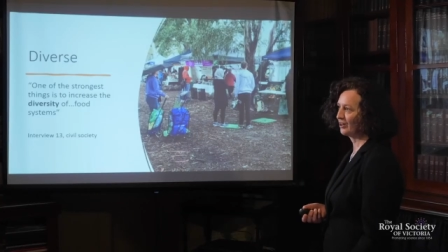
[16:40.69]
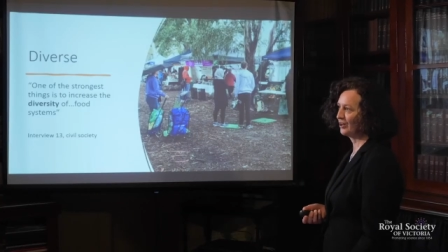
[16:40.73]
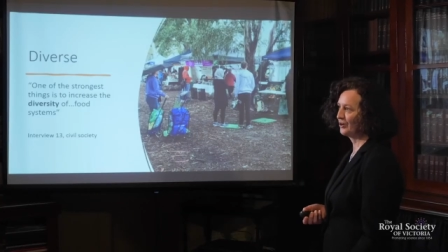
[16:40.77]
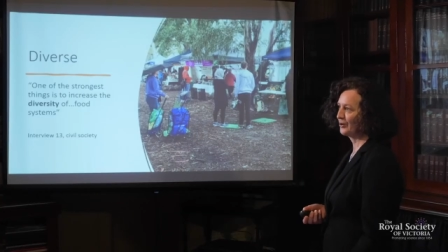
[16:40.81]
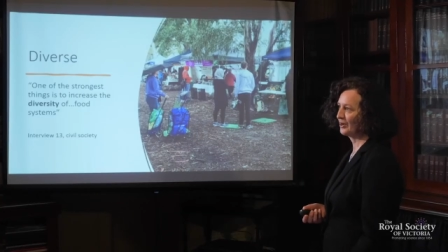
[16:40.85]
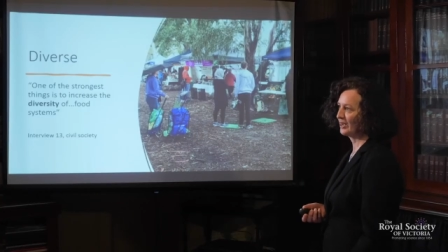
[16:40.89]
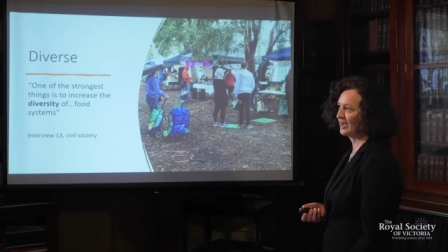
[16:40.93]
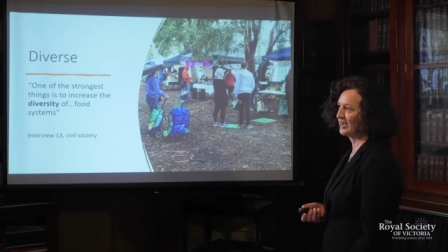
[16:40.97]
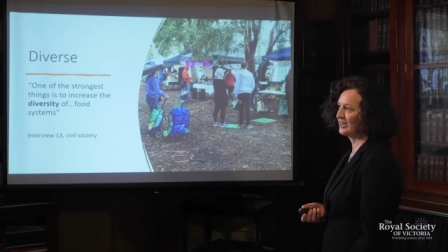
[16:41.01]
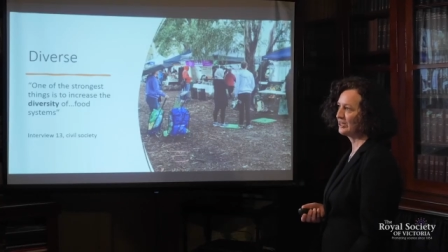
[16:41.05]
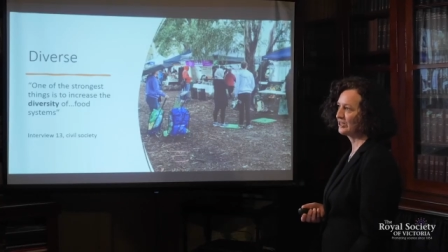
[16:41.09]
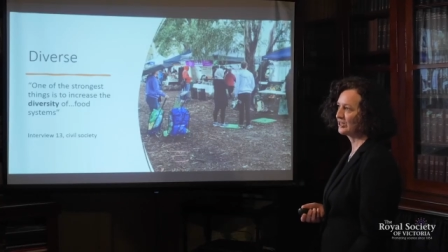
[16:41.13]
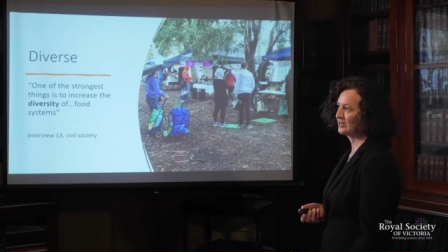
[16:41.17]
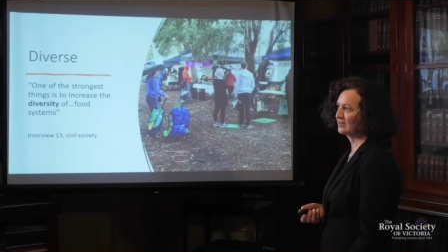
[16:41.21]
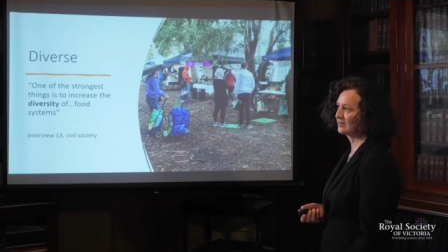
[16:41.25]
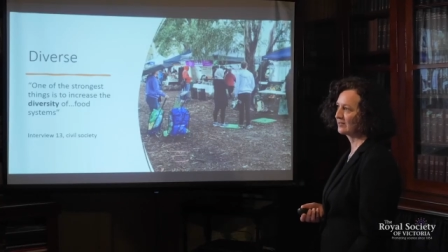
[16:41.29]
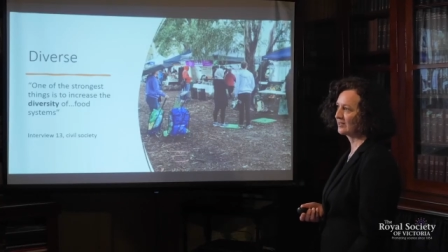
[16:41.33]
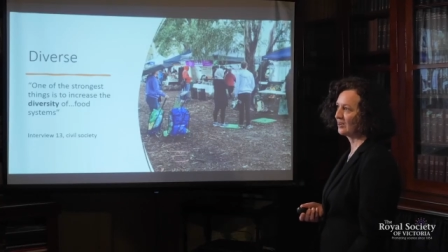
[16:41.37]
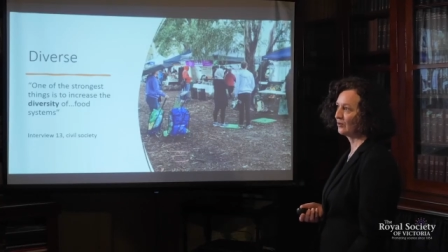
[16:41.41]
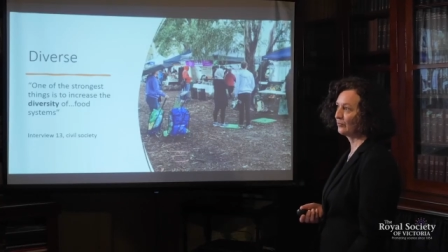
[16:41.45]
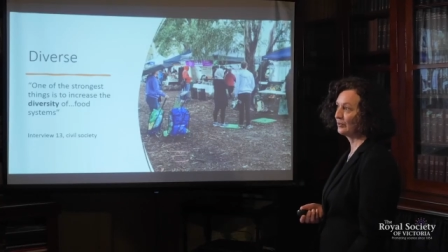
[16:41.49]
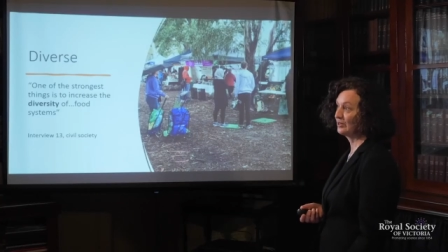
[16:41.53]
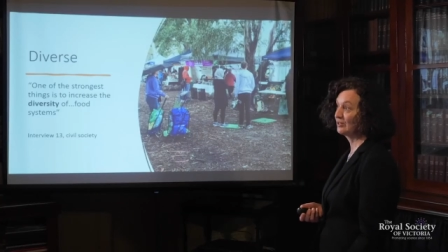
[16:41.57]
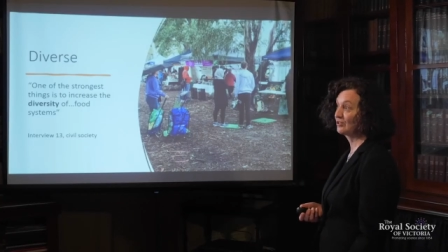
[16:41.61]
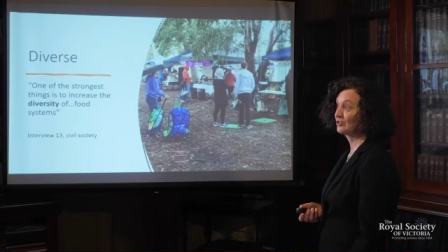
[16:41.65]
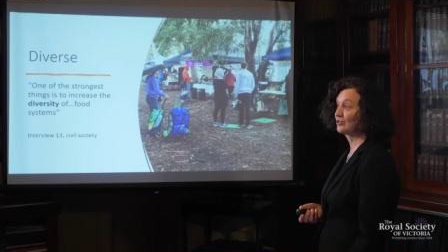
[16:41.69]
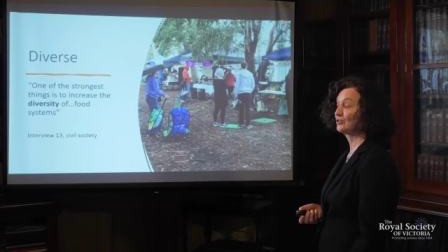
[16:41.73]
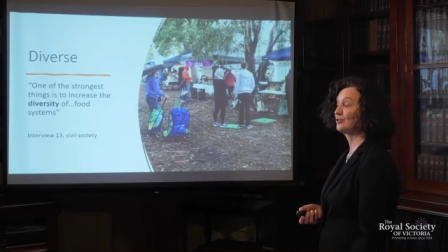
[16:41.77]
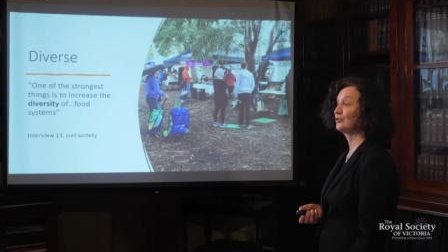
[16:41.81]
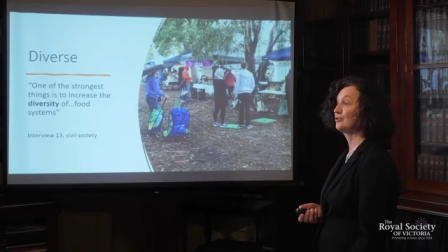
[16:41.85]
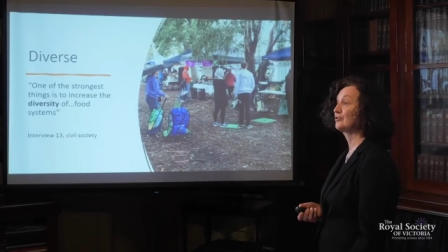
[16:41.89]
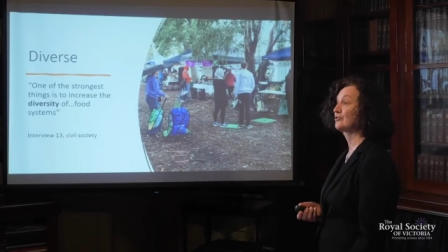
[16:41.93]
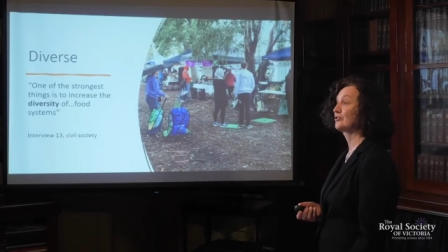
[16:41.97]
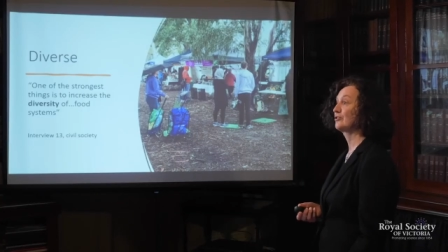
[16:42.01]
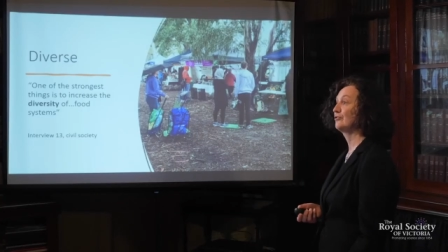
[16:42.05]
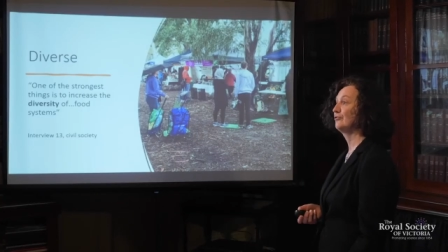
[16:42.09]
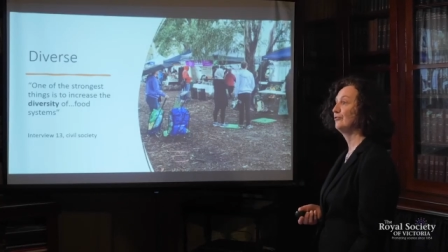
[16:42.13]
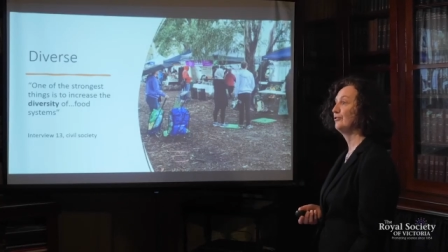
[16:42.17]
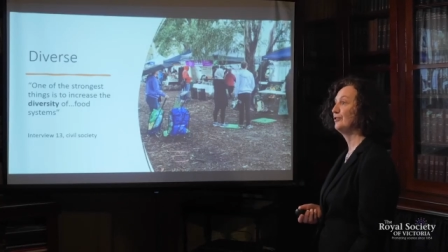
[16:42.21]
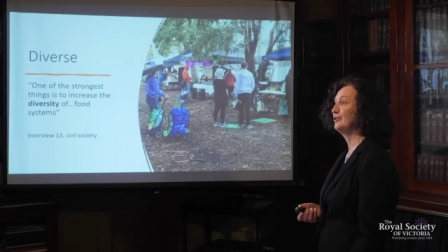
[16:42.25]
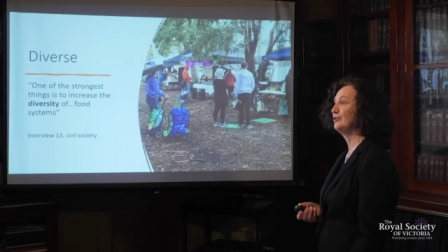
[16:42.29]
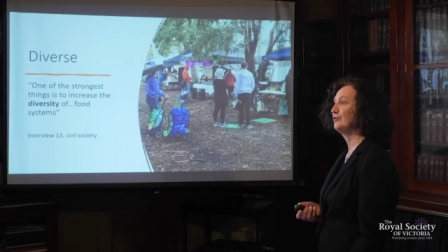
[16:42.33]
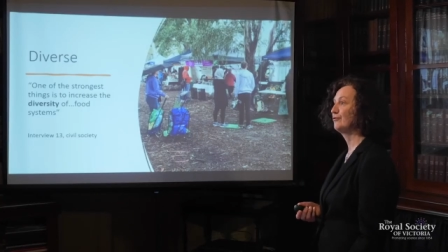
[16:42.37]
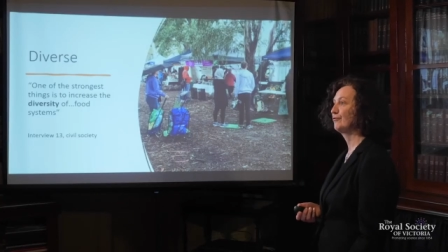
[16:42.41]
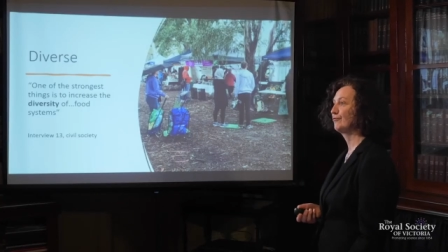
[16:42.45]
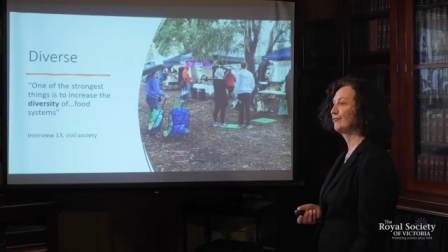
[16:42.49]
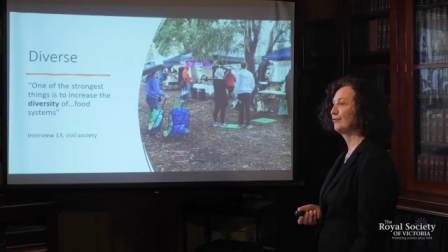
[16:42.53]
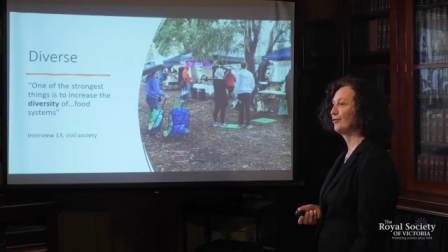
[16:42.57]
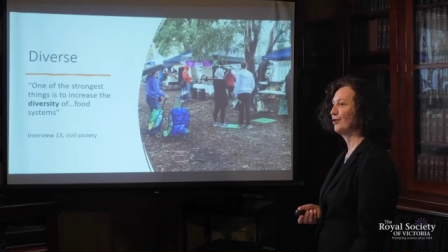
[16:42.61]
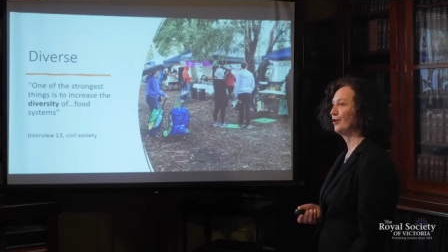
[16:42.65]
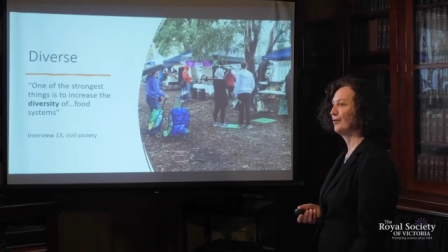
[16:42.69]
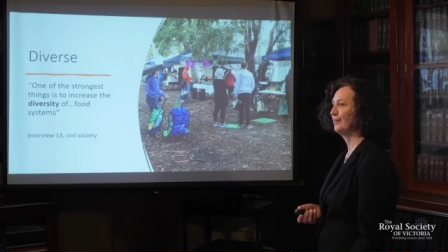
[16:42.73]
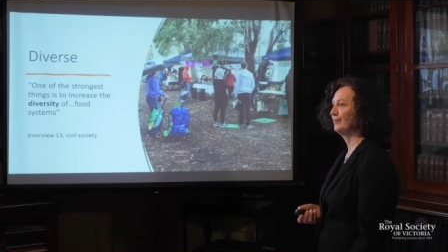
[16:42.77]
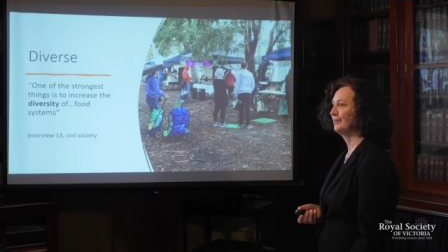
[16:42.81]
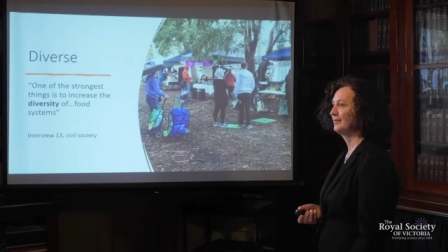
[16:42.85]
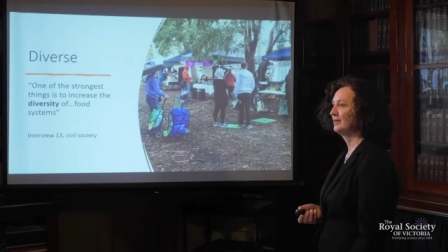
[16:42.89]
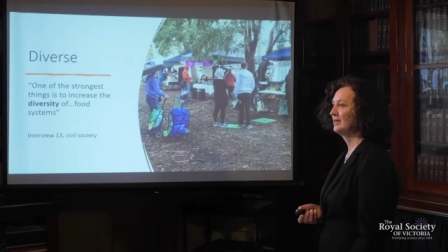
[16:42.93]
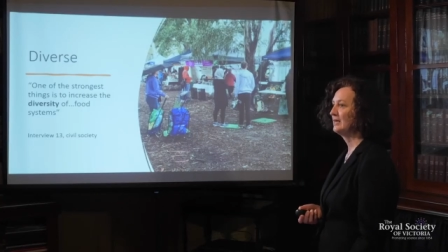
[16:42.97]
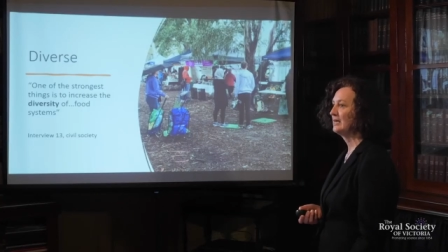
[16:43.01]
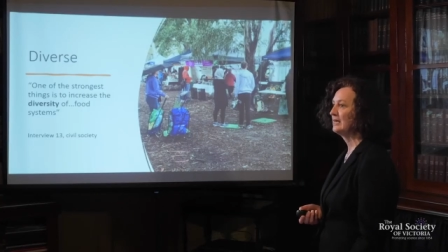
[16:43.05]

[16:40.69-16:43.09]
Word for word: locations that we source food from.